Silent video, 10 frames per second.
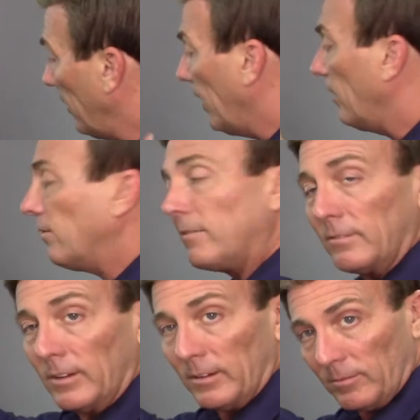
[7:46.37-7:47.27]
then
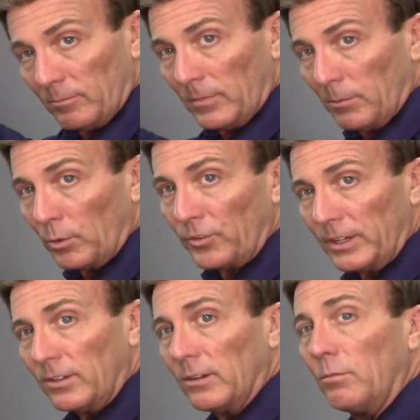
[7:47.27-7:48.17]

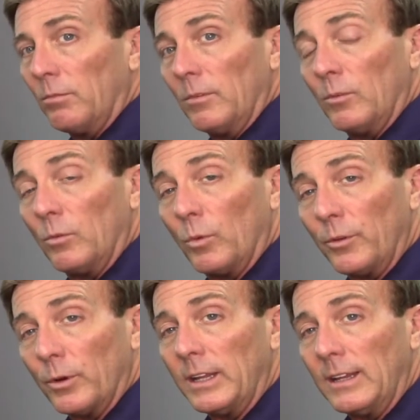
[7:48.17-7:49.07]
proceed
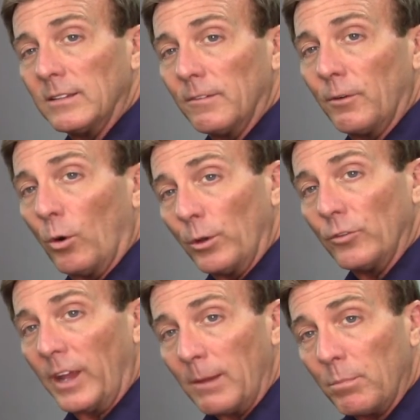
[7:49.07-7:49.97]
with your adhesive or
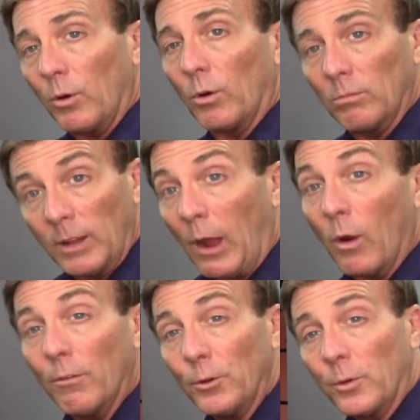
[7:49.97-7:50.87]
your tape or
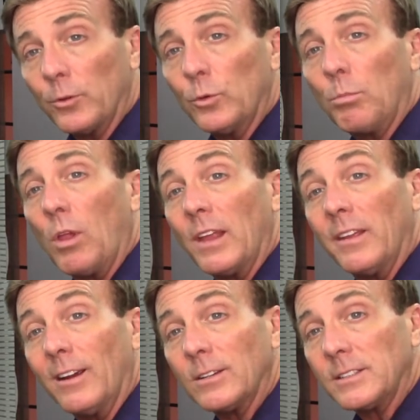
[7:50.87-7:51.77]
however you're going to apply
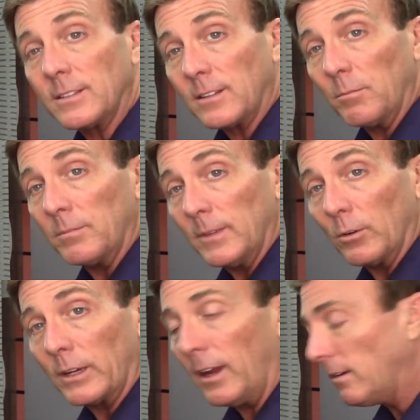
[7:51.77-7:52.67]
the hair system,
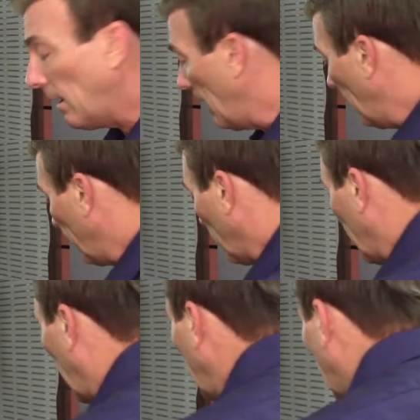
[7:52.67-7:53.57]
okay? So
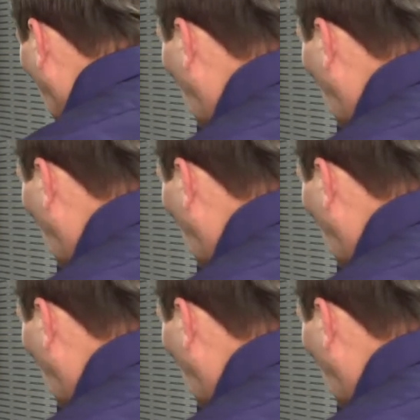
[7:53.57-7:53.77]
again, you don't